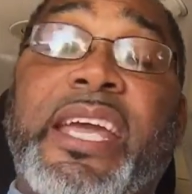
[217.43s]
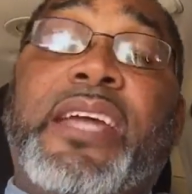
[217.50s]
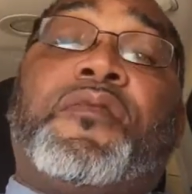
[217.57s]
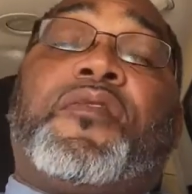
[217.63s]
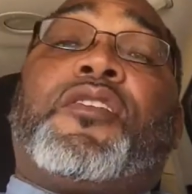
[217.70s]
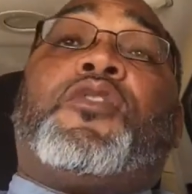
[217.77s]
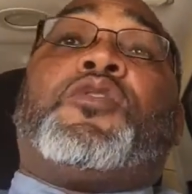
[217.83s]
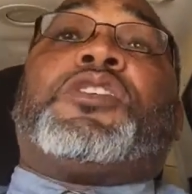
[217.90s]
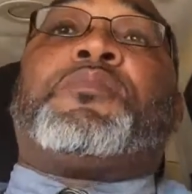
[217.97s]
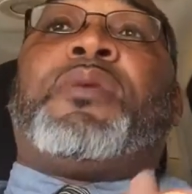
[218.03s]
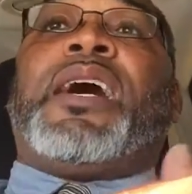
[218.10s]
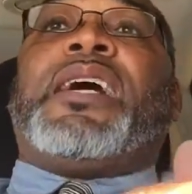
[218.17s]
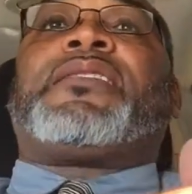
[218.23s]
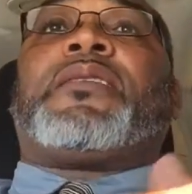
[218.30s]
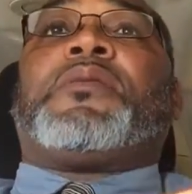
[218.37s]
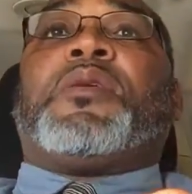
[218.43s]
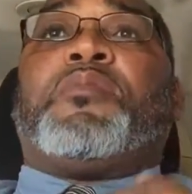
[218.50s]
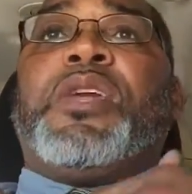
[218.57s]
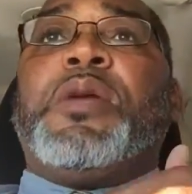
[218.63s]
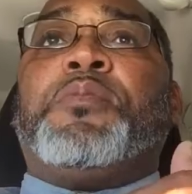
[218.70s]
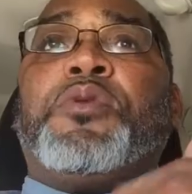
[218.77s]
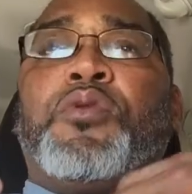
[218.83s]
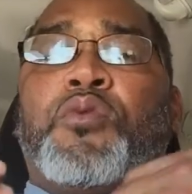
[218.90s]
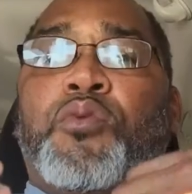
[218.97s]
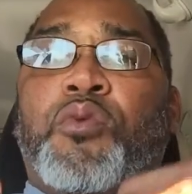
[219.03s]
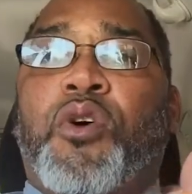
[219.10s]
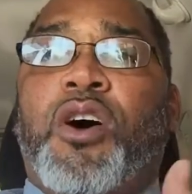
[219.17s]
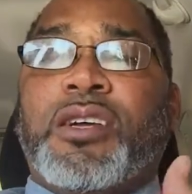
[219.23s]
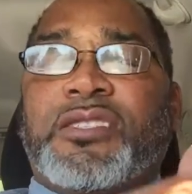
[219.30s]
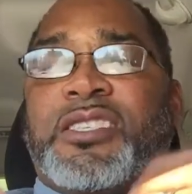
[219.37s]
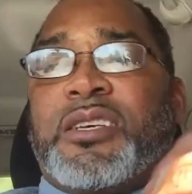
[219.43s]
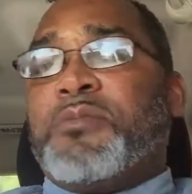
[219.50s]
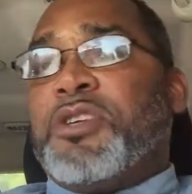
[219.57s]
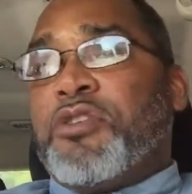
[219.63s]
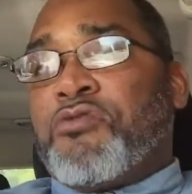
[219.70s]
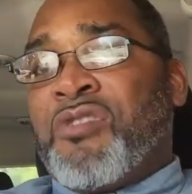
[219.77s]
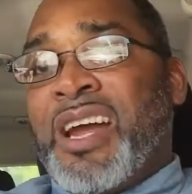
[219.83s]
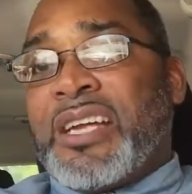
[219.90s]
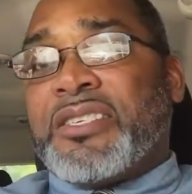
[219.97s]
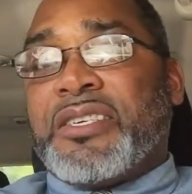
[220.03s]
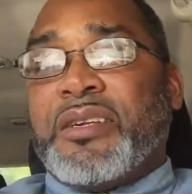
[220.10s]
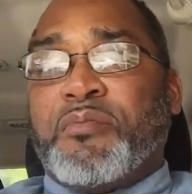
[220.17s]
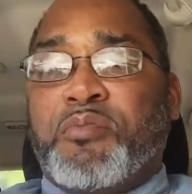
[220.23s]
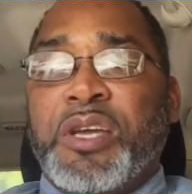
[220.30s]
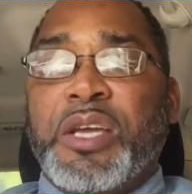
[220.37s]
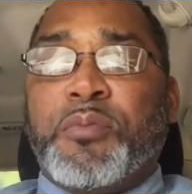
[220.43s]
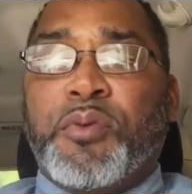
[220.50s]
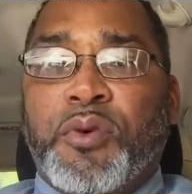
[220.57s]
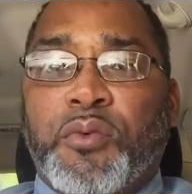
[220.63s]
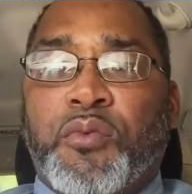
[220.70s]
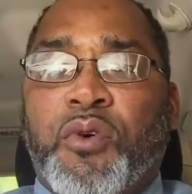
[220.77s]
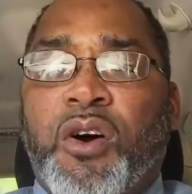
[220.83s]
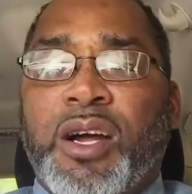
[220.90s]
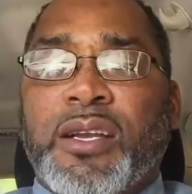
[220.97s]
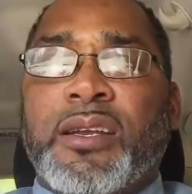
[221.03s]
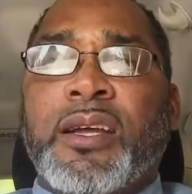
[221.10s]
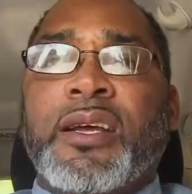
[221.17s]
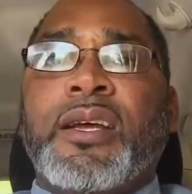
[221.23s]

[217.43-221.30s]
influenced by something. People want some direction. People want